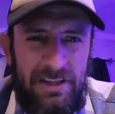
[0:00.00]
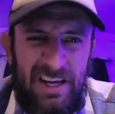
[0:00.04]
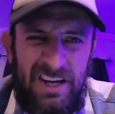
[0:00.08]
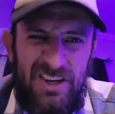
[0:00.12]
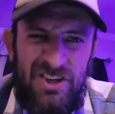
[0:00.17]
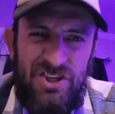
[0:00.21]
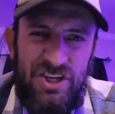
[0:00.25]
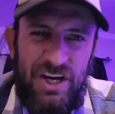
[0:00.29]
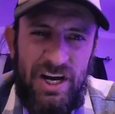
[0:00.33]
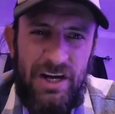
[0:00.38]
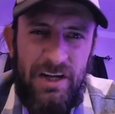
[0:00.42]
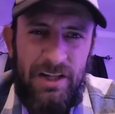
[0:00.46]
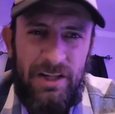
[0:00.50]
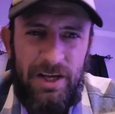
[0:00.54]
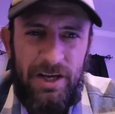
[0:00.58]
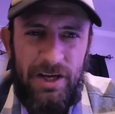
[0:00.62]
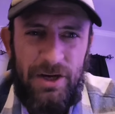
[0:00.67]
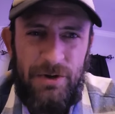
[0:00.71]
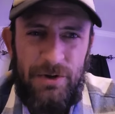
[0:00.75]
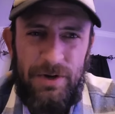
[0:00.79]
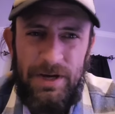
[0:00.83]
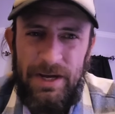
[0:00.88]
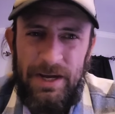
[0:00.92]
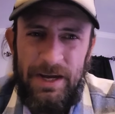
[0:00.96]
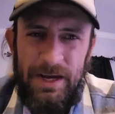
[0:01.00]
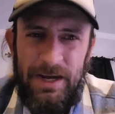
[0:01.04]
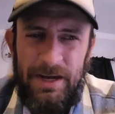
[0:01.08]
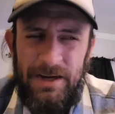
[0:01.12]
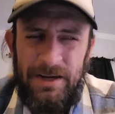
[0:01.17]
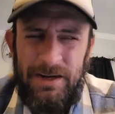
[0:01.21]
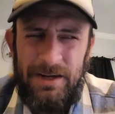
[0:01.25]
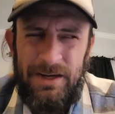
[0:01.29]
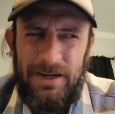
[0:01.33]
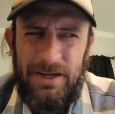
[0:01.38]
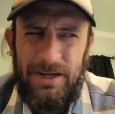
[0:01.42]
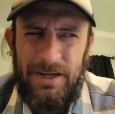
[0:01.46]
that J-Lo
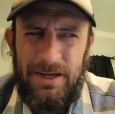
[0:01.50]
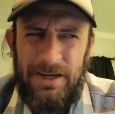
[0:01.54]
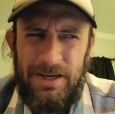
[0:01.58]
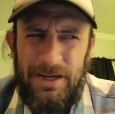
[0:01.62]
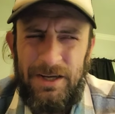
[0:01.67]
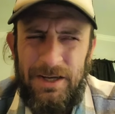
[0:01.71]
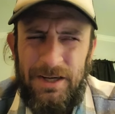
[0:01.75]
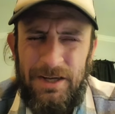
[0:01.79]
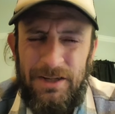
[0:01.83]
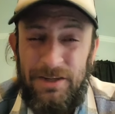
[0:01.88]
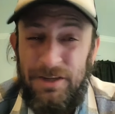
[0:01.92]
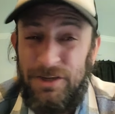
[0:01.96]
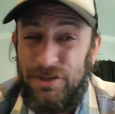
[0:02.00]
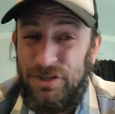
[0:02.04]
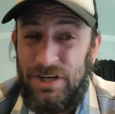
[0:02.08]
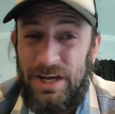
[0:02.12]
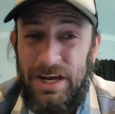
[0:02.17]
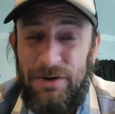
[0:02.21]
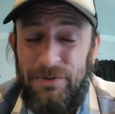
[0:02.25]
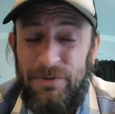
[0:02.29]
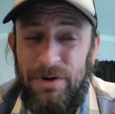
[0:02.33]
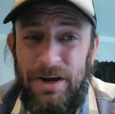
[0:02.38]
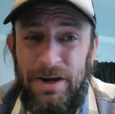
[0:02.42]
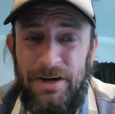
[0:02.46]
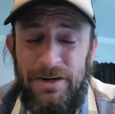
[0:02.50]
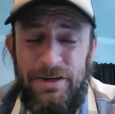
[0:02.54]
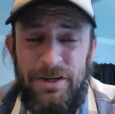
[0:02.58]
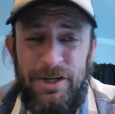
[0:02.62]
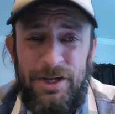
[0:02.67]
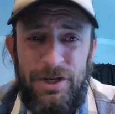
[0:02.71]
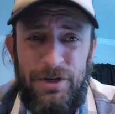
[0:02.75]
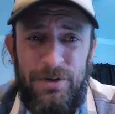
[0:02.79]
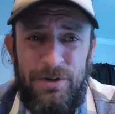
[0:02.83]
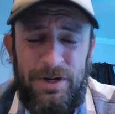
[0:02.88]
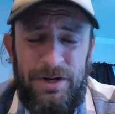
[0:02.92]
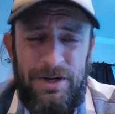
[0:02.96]
and uh, this A-Rod
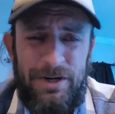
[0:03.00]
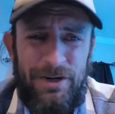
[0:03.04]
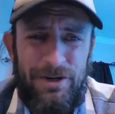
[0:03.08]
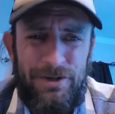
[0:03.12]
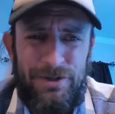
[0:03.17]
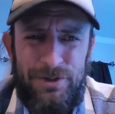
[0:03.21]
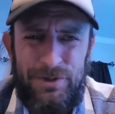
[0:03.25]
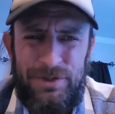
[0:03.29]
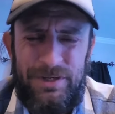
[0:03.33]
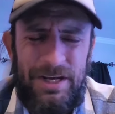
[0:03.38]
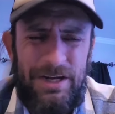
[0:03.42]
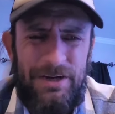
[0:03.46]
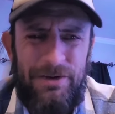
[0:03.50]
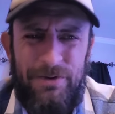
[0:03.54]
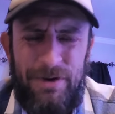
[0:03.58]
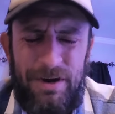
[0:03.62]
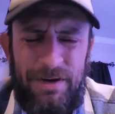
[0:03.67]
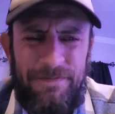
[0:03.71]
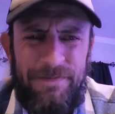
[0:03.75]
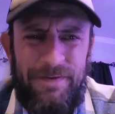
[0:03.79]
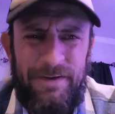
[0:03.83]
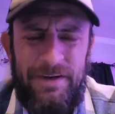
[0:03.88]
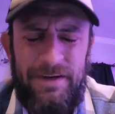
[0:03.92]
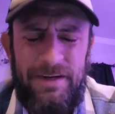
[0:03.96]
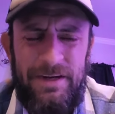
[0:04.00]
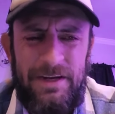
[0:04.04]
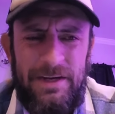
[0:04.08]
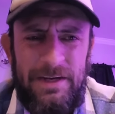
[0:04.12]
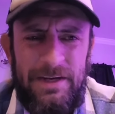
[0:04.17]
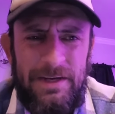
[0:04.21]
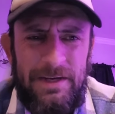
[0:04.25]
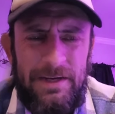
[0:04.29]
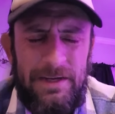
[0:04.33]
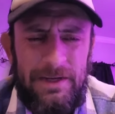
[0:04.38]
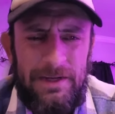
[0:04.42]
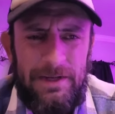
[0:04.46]
dude and also King Griffin
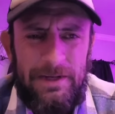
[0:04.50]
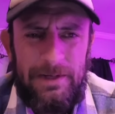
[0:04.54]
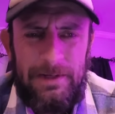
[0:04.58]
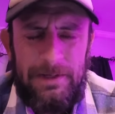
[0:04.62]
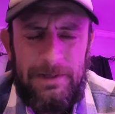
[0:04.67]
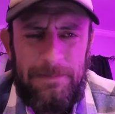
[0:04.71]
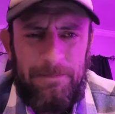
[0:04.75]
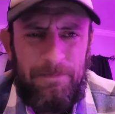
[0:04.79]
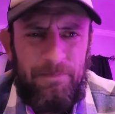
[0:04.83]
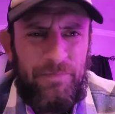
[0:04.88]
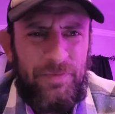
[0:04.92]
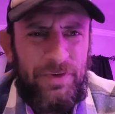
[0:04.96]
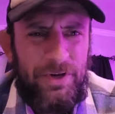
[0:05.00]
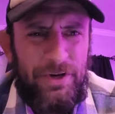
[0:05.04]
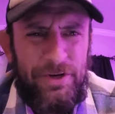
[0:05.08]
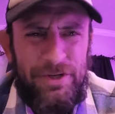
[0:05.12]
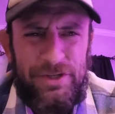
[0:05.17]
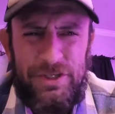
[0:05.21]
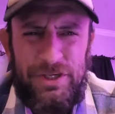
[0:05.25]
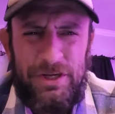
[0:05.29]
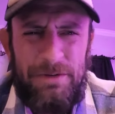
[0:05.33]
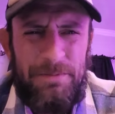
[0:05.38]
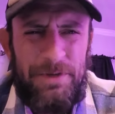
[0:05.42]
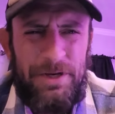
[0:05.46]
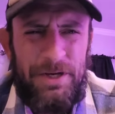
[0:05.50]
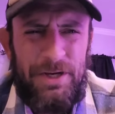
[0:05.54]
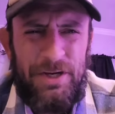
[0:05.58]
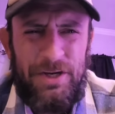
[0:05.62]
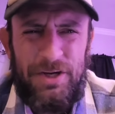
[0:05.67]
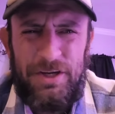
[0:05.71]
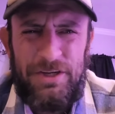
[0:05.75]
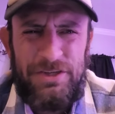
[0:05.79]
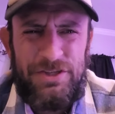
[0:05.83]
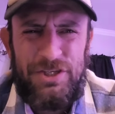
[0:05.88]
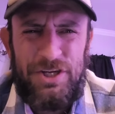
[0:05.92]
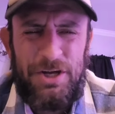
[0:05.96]
are
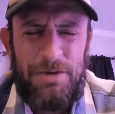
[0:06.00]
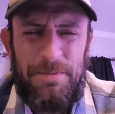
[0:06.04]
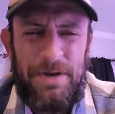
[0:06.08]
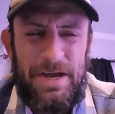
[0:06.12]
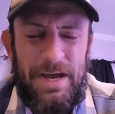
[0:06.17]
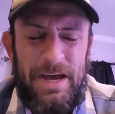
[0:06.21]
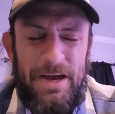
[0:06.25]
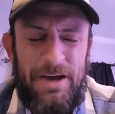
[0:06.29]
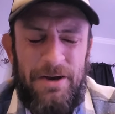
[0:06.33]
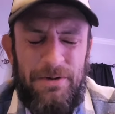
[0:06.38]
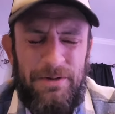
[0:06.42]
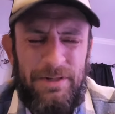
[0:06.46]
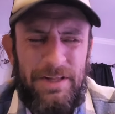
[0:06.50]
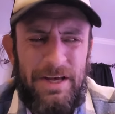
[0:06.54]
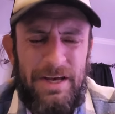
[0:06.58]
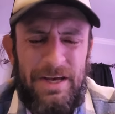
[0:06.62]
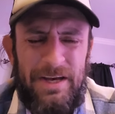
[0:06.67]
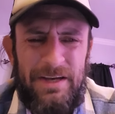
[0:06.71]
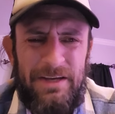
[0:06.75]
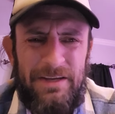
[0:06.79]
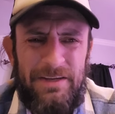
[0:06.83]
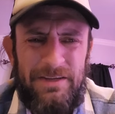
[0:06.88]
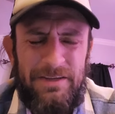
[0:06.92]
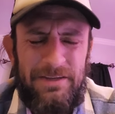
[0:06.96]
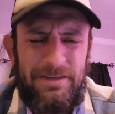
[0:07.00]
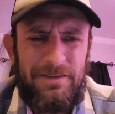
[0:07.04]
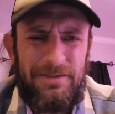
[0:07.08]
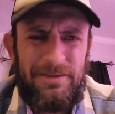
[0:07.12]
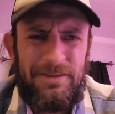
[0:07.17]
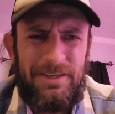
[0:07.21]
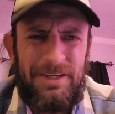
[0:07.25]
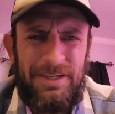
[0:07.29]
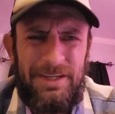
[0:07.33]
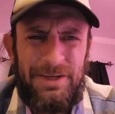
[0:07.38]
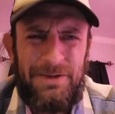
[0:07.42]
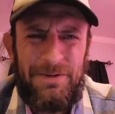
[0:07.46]
some, somehow like,
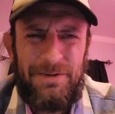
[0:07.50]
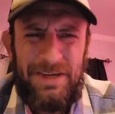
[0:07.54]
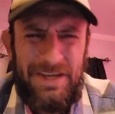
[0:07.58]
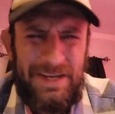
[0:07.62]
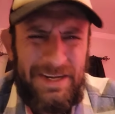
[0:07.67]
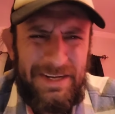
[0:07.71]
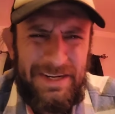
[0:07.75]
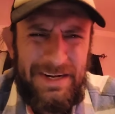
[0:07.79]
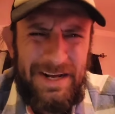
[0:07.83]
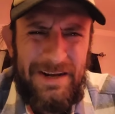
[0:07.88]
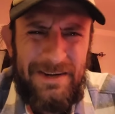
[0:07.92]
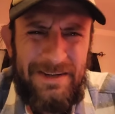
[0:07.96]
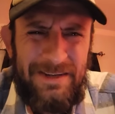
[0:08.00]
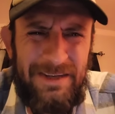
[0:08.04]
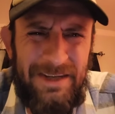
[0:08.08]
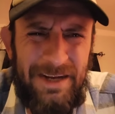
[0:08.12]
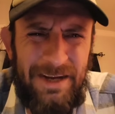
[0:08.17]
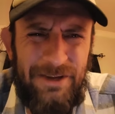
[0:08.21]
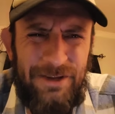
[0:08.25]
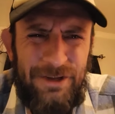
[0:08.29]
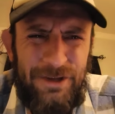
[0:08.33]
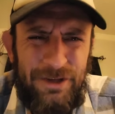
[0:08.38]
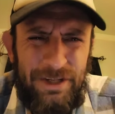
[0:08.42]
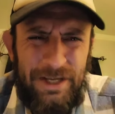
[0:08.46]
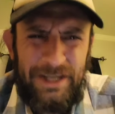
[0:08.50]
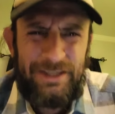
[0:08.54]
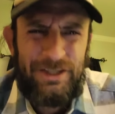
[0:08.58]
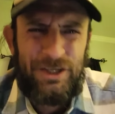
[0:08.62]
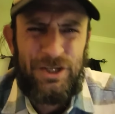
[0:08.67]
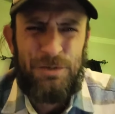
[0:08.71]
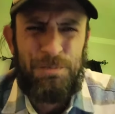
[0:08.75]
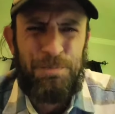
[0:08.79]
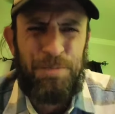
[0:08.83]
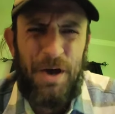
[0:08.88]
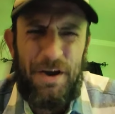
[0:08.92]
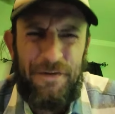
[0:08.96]
you know, hanging out together. Like,
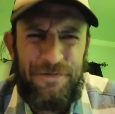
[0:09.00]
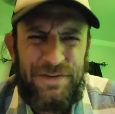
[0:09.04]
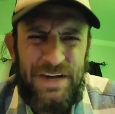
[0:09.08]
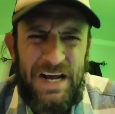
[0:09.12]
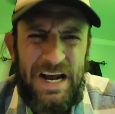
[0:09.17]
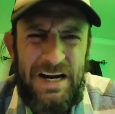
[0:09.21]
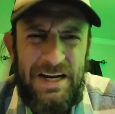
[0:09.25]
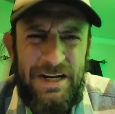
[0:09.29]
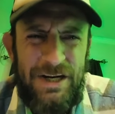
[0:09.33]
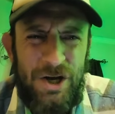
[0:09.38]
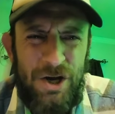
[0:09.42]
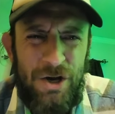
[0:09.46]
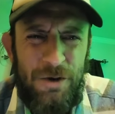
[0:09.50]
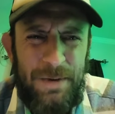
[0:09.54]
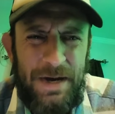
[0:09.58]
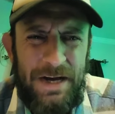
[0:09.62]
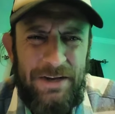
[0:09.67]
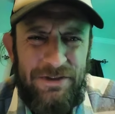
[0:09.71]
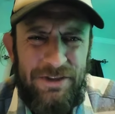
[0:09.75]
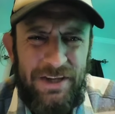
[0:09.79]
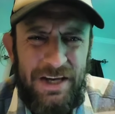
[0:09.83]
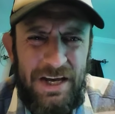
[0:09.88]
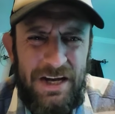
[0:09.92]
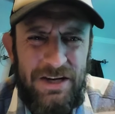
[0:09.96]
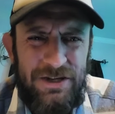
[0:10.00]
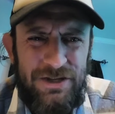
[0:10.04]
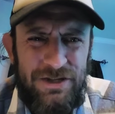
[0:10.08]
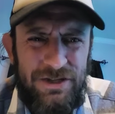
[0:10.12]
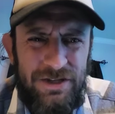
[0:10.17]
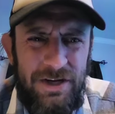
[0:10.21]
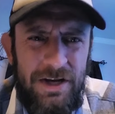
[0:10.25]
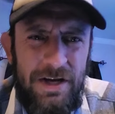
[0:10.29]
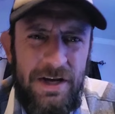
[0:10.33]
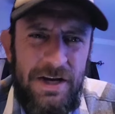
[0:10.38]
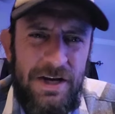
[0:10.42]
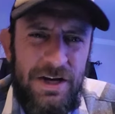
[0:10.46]
does Puff Daddy know about this?
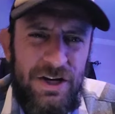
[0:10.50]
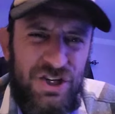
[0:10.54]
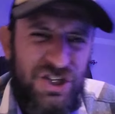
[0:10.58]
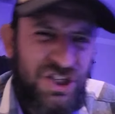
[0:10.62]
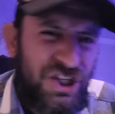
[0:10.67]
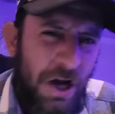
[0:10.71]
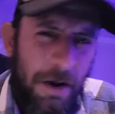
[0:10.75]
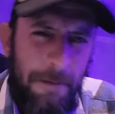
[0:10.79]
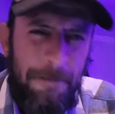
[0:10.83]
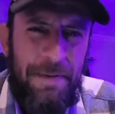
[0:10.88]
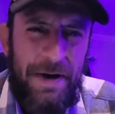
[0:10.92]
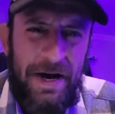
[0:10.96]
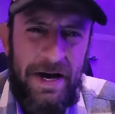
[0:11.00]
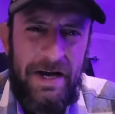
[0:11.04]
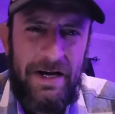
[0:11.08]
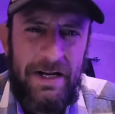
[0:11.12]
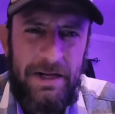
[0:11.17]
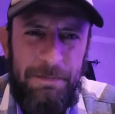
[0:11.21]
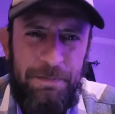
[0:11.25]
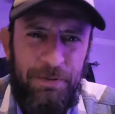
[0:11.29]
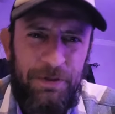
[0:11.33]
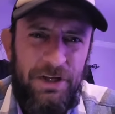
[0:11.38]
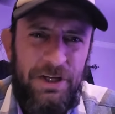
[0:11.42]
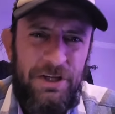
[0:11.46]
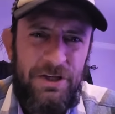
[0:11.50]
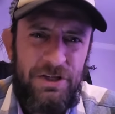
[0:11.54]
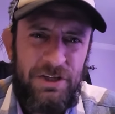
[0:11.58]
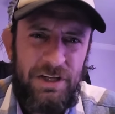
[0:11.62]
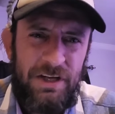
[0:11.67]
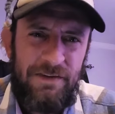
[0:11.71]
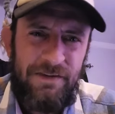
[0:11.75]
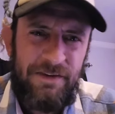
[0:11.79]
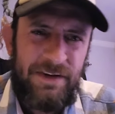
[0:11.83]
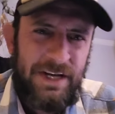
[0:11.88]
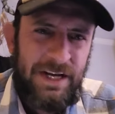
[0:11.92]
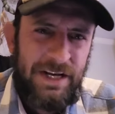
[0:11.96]
Somebody please
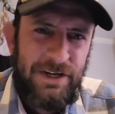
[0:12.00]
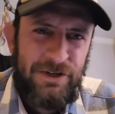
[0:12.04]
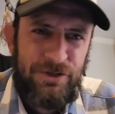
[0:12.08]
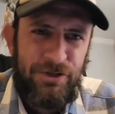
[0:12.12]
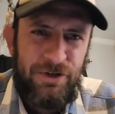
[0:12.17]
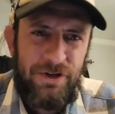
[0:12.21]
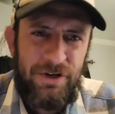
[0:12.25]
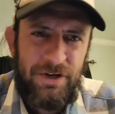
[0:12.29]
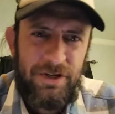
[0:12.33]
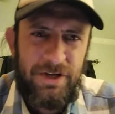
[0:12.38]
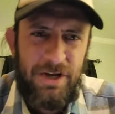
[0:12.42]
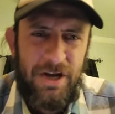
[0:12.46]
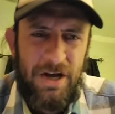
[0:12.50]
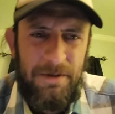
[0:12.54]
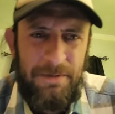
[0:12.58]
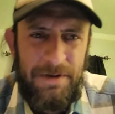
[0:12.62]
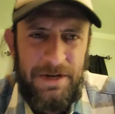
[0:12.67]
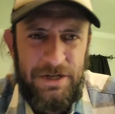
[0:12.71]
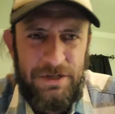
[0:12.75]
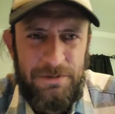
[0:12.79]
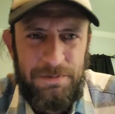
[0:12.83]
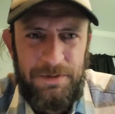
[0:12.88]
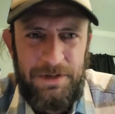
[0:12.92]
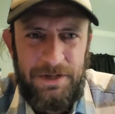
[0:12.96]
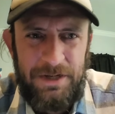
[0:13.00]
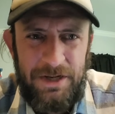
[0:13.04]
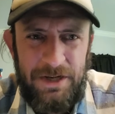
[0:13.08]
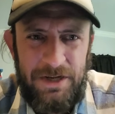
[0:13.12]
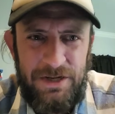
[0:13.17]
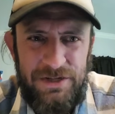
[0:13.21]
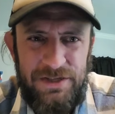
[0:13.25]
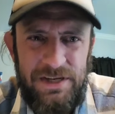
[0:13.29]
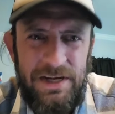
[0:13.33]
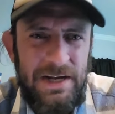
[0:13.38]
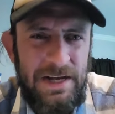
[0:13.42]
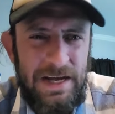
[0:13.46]
leave an answer in the comments
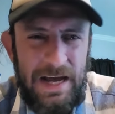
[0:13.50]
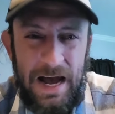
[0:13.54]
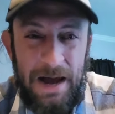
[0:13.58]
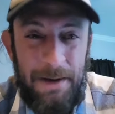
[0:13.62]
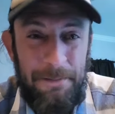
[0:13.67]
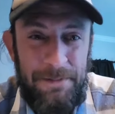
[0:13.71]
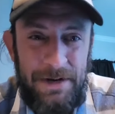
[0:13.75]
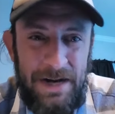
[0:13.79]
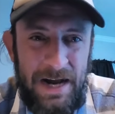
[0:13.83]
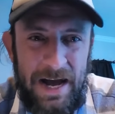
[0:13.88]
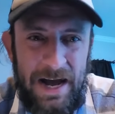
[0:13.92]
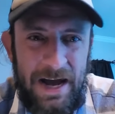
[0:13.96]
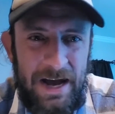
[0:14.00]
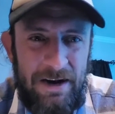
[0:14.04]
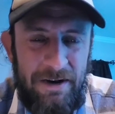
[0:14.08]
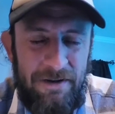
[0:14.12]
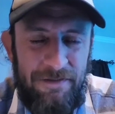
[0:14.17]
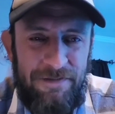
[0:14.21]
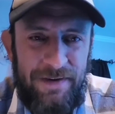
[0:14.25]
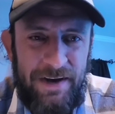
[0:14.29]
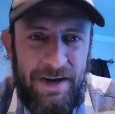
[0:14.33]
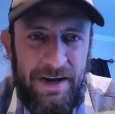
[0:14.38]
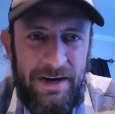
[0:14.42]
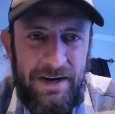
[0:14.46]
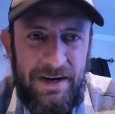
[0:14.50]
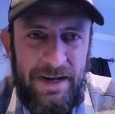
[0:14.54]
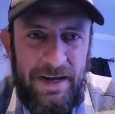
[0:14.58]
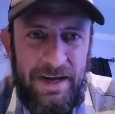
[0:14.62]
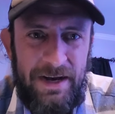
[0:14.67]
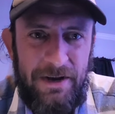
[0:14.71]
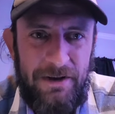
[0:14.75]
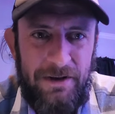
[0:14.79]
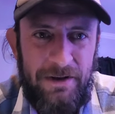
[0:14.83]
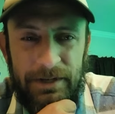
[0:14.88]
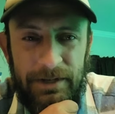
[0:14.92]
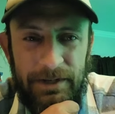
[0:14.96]
because I'm dying to find
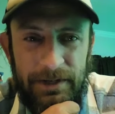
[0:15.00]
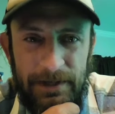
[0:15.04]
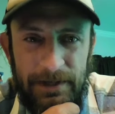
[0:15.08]
out.